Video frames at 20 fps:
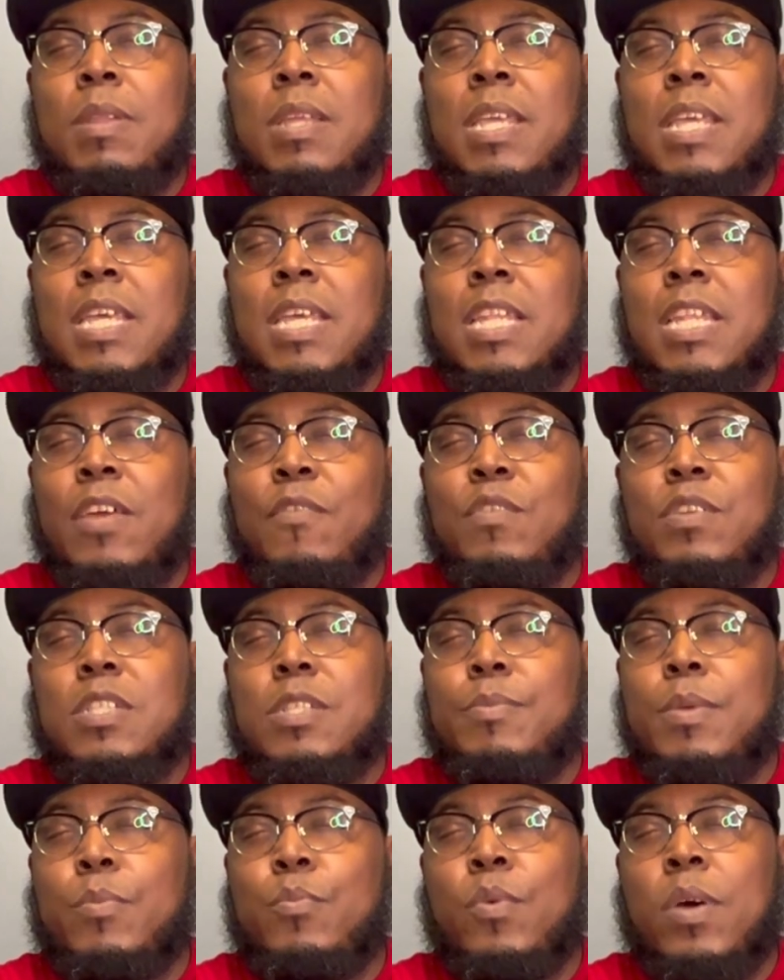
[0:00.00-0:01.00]
again, never
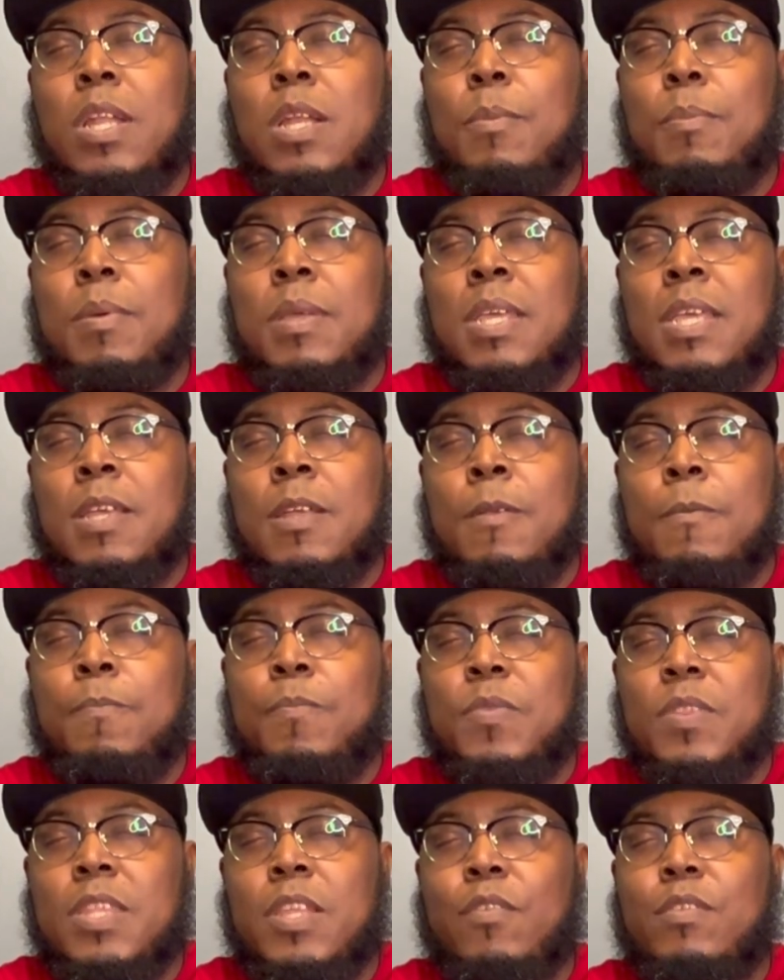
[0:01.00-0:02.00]
to be brought up again,
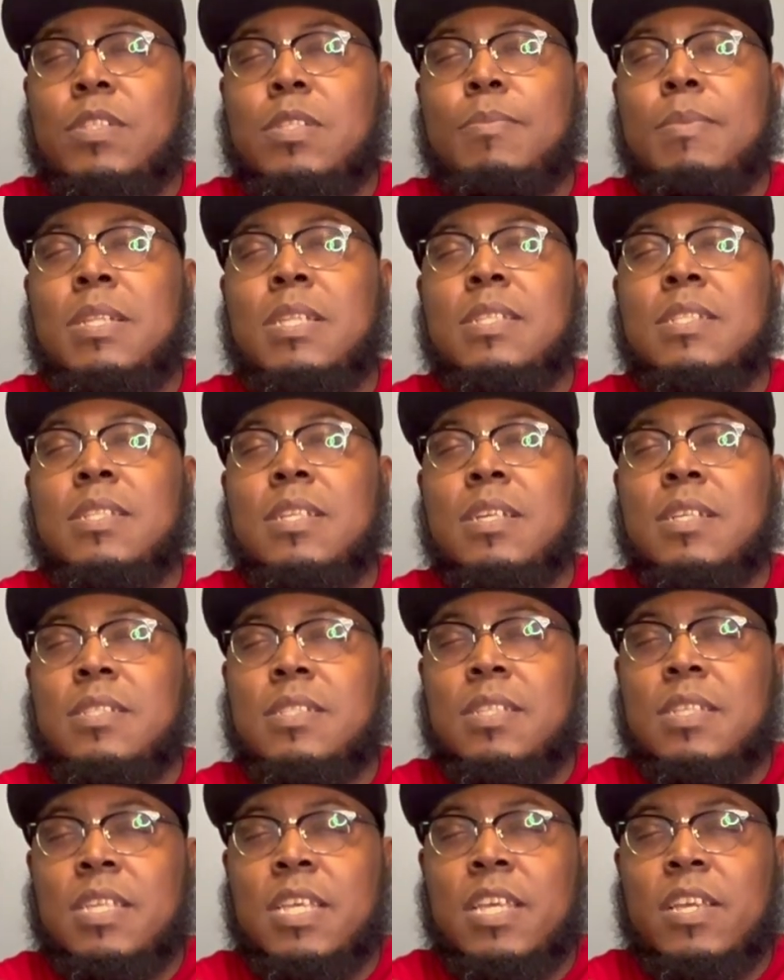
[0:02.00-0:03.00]
never to be
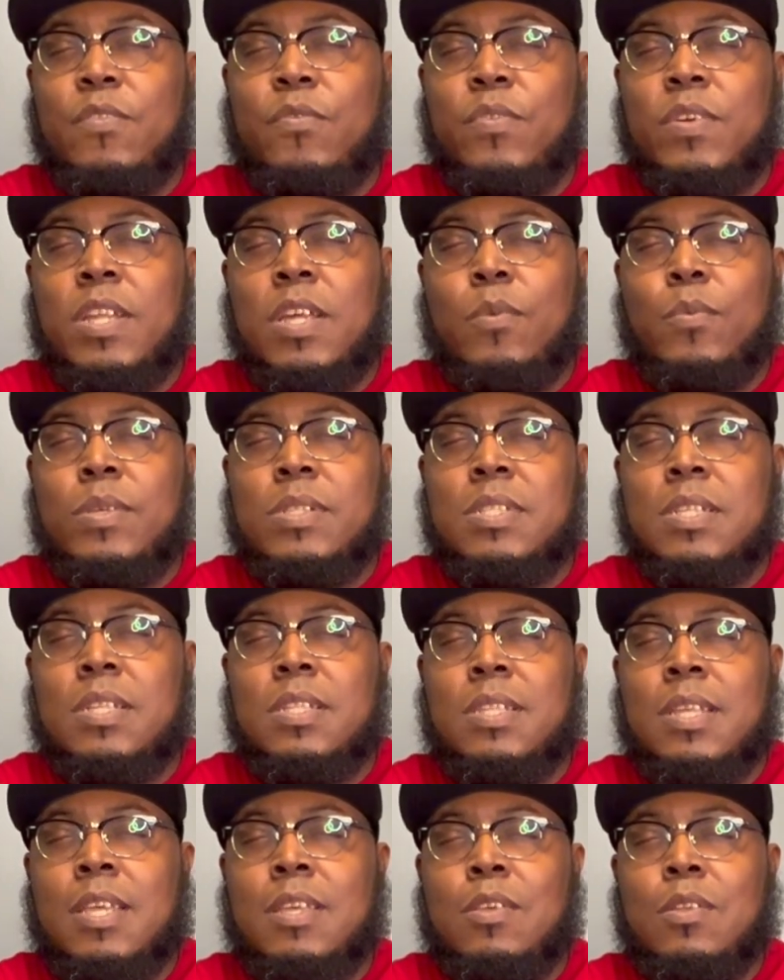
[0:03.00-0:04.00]
discussed again. For that we say
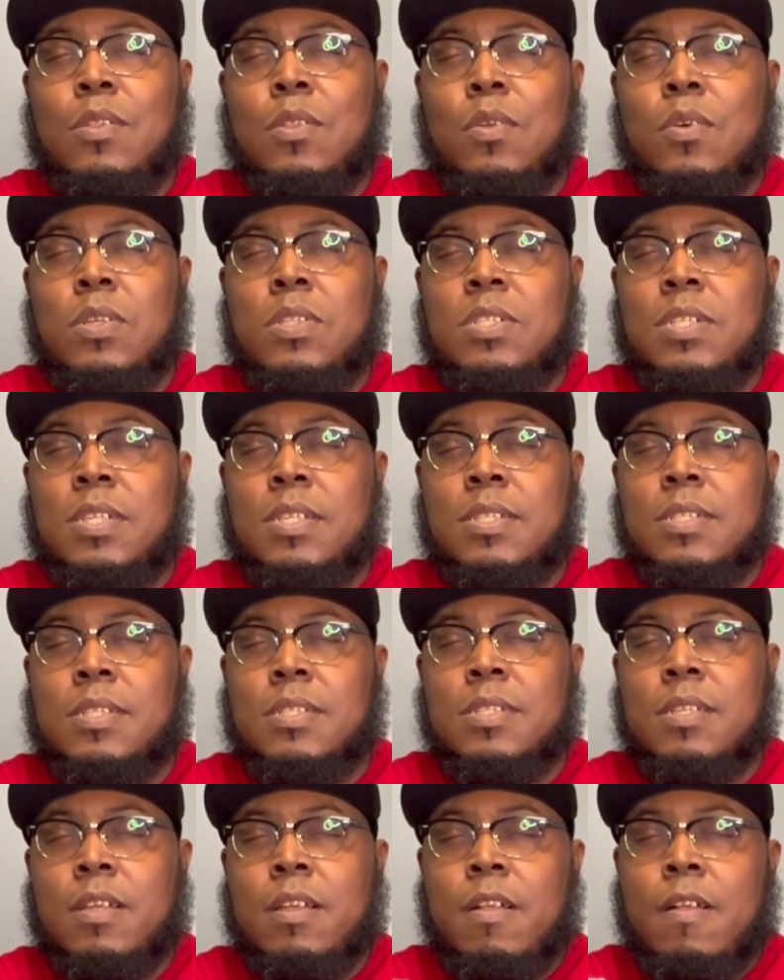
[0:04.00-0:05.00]
thank you, Lord
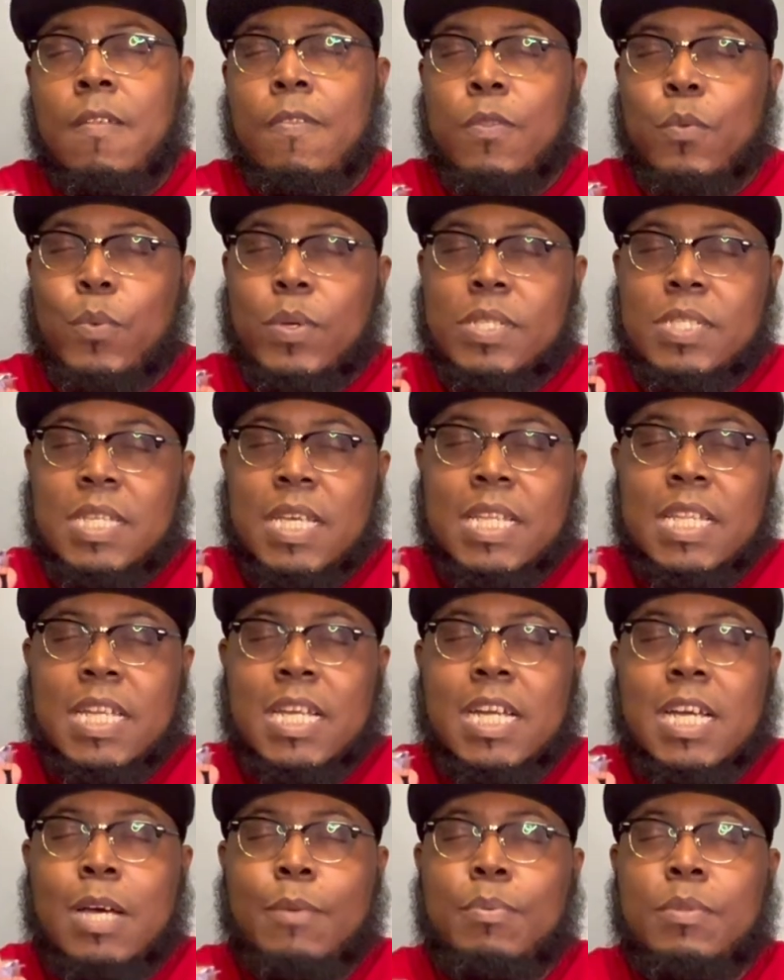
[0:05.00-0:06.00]
Jesus. We take the
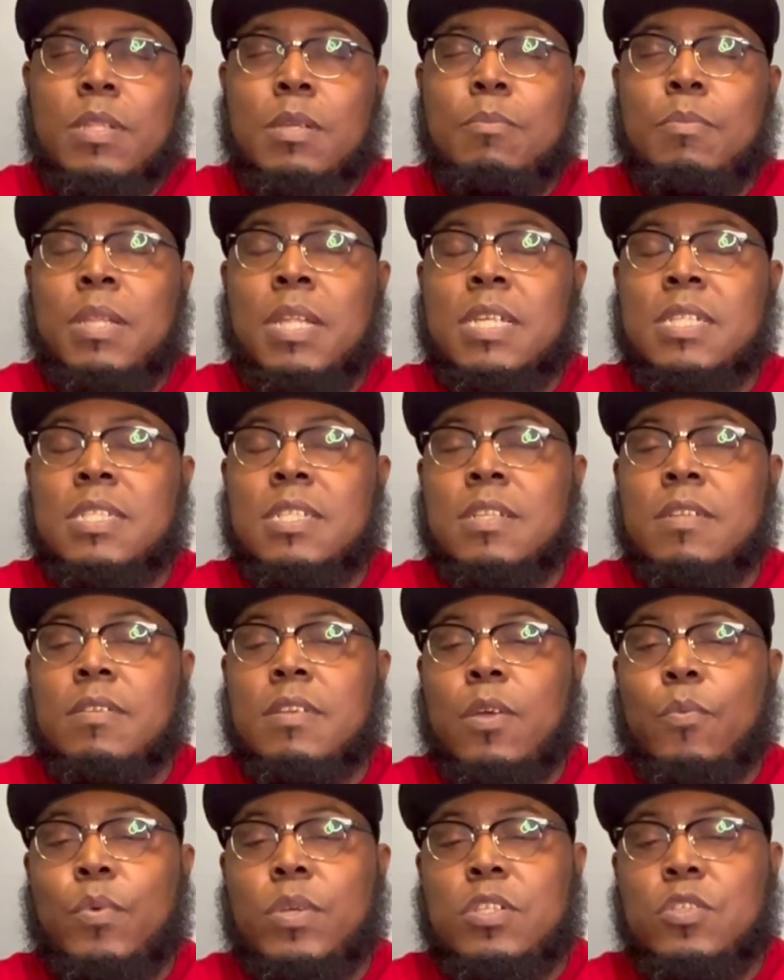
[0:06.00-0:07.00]
cup of the blessing
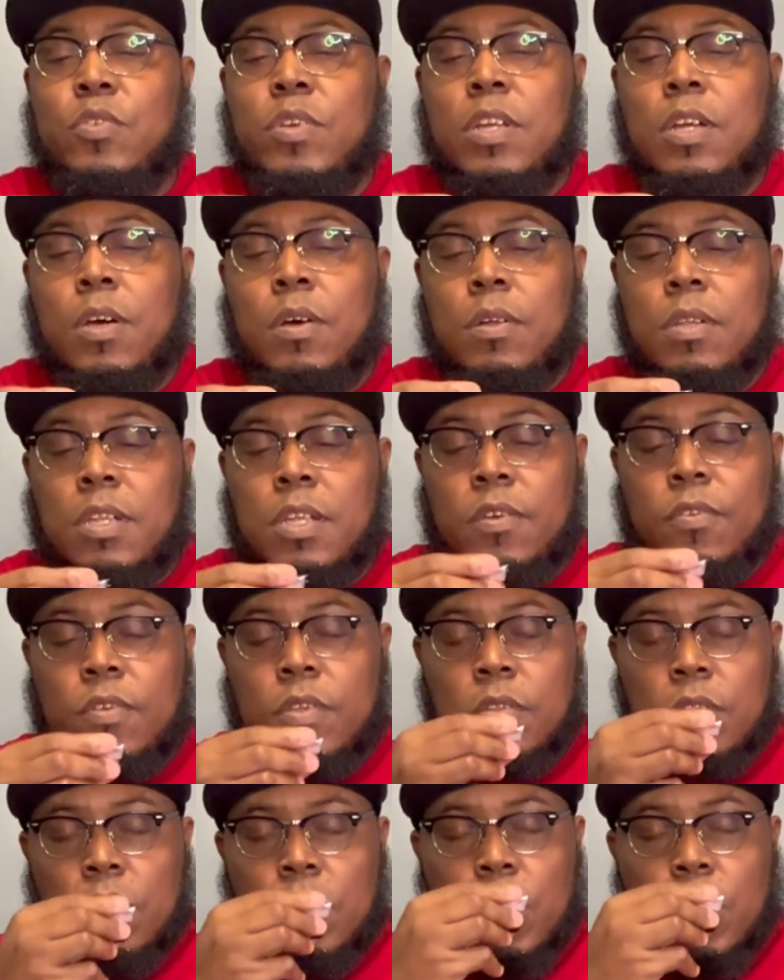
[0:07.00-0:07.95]
and we drink all of it.